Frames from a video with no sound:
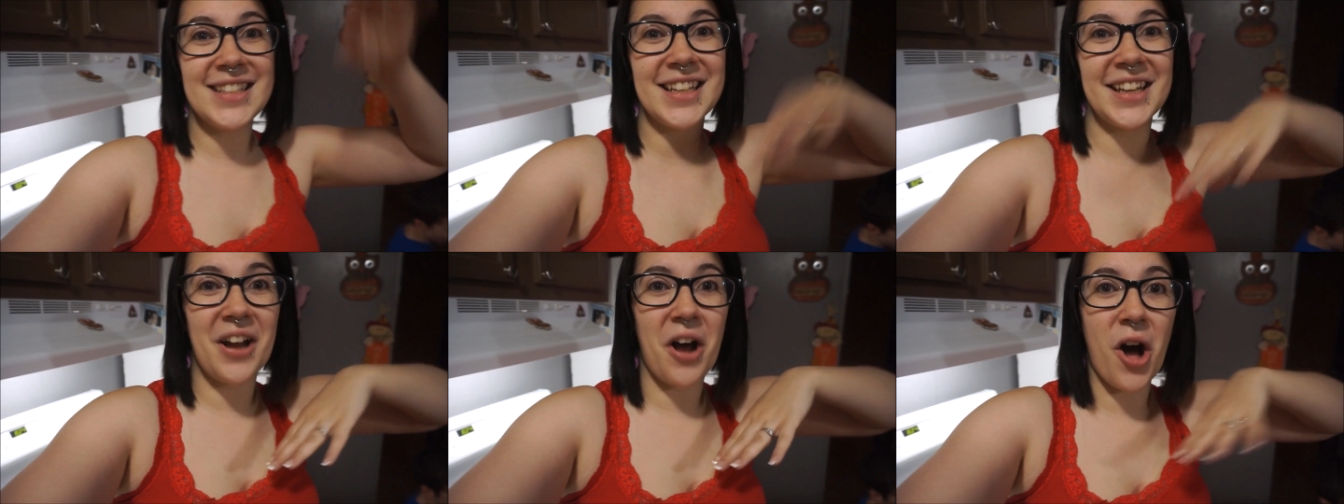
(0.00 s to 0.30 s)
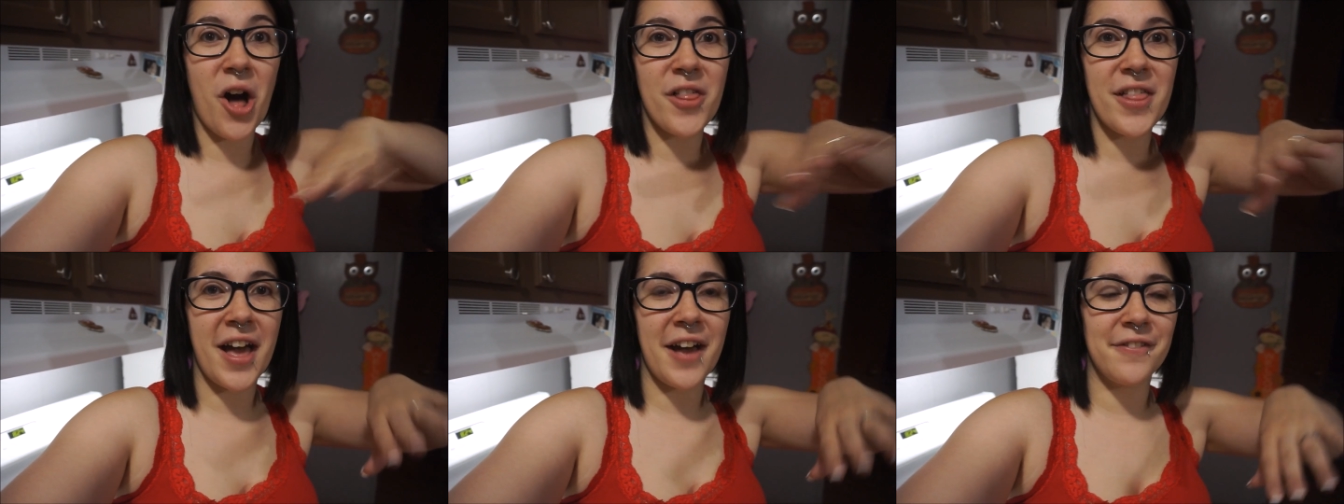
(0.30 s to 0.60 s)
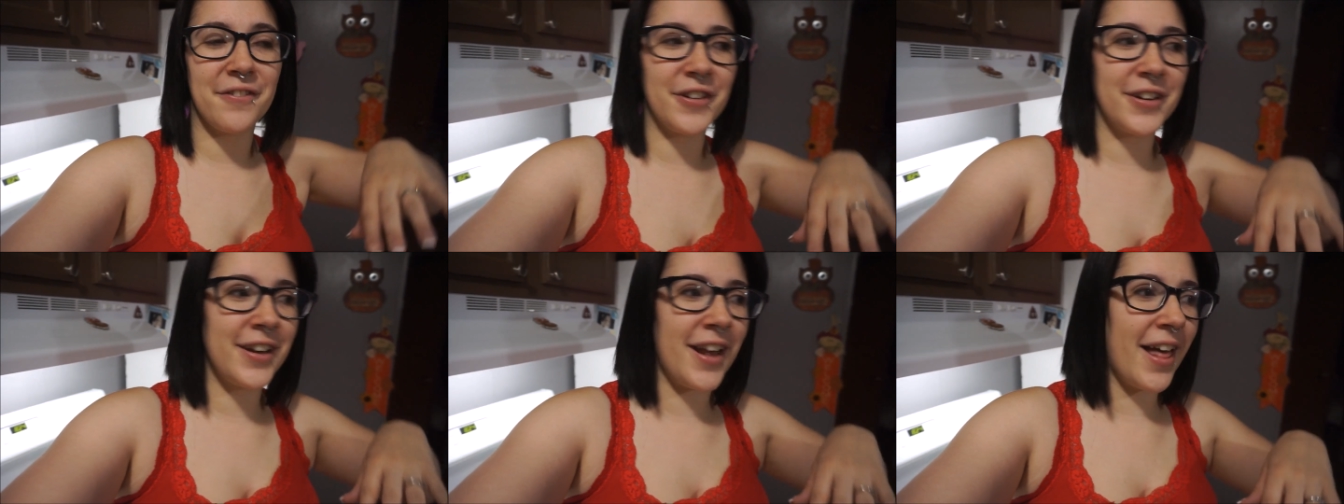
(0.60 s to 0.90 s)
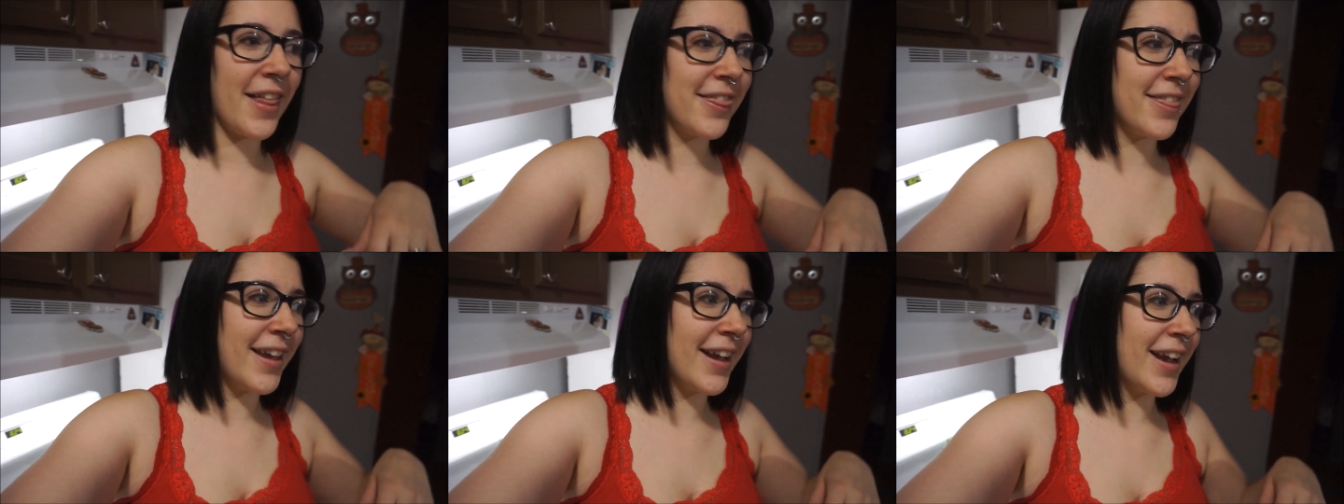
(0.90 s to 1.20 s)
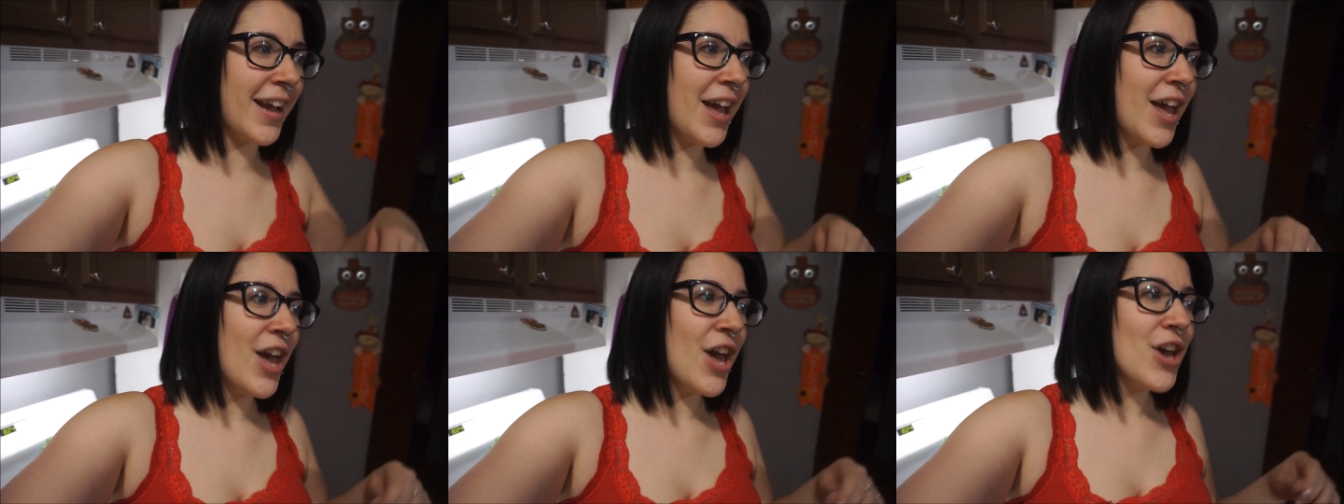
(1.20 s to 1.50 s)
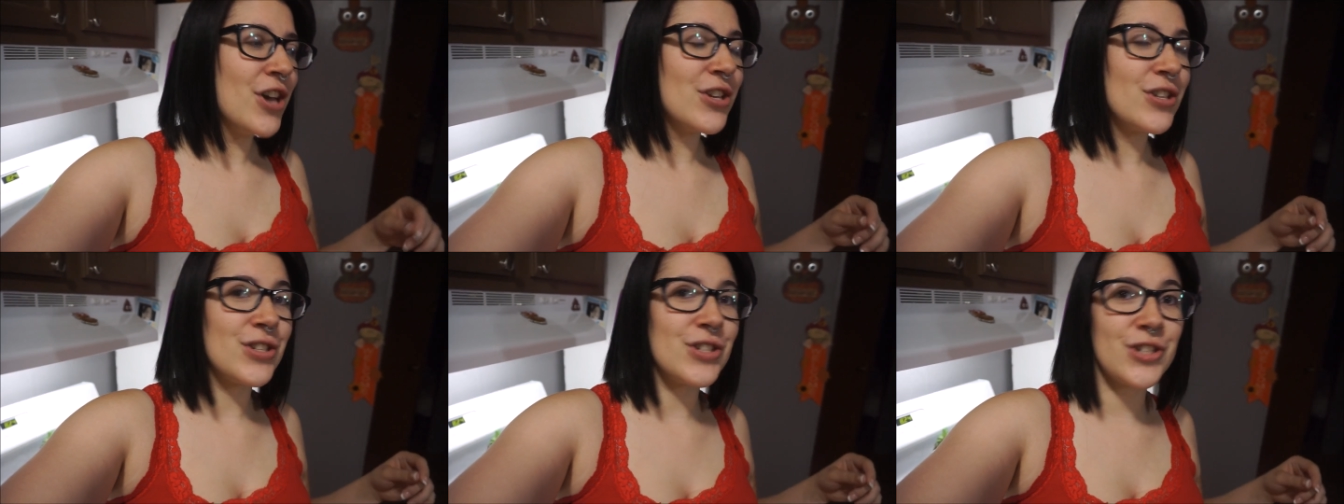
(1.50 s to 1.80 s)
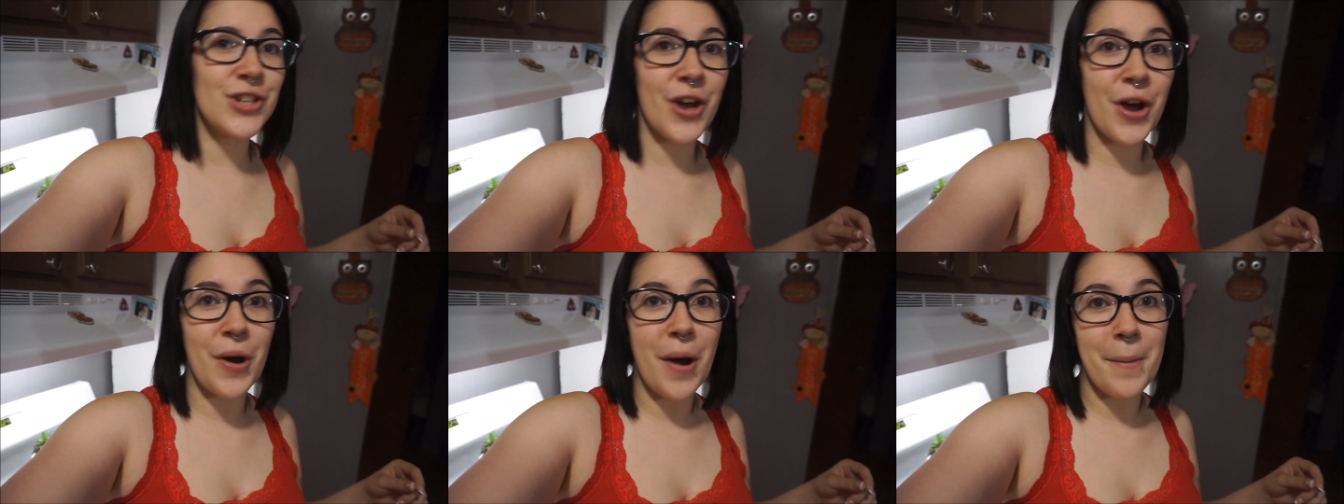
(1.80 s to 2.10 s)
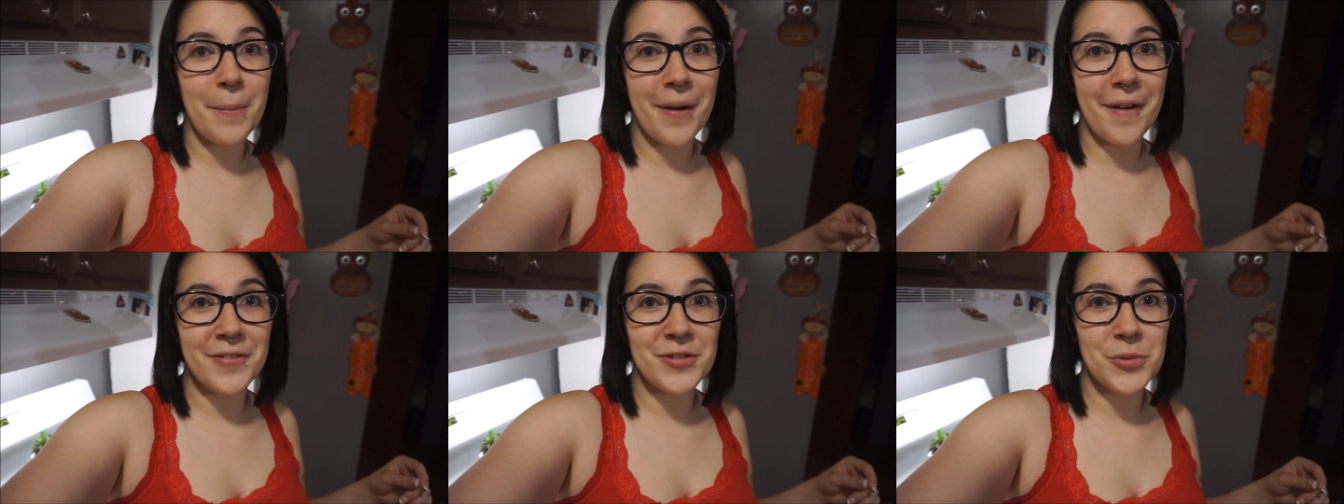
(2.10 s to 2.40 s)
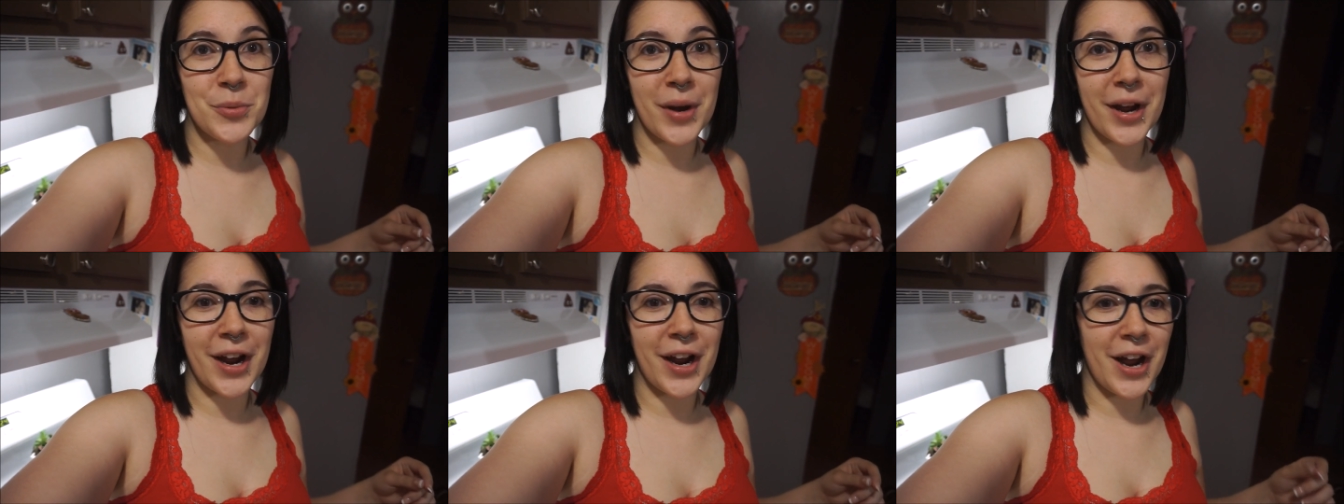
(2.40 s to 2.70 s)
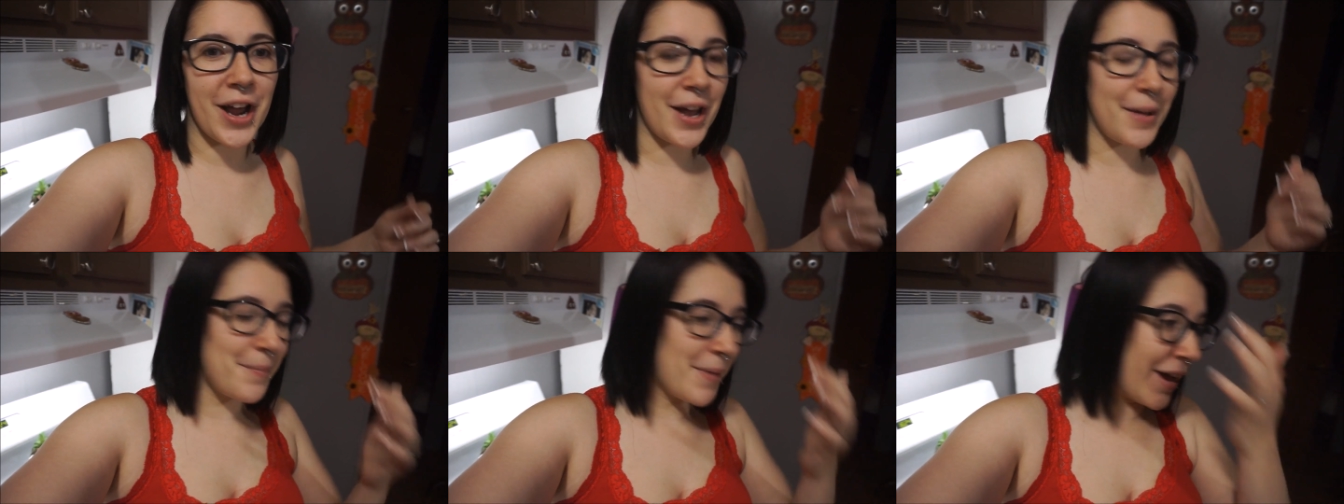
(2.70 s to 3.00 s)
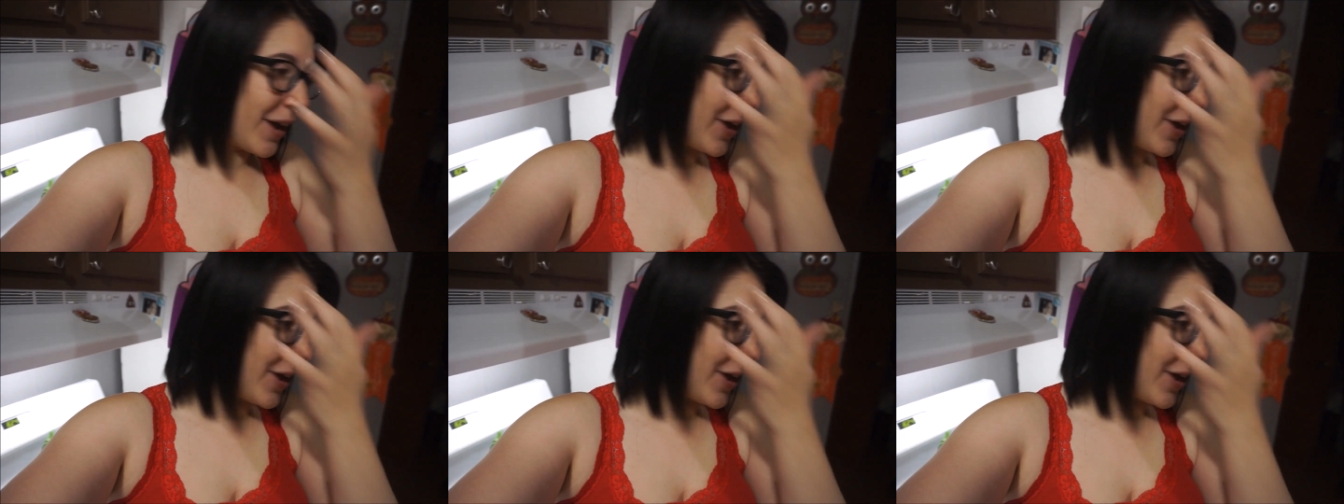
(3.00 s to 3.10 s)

did all that for nothing. So I'm gonna have to wear a, my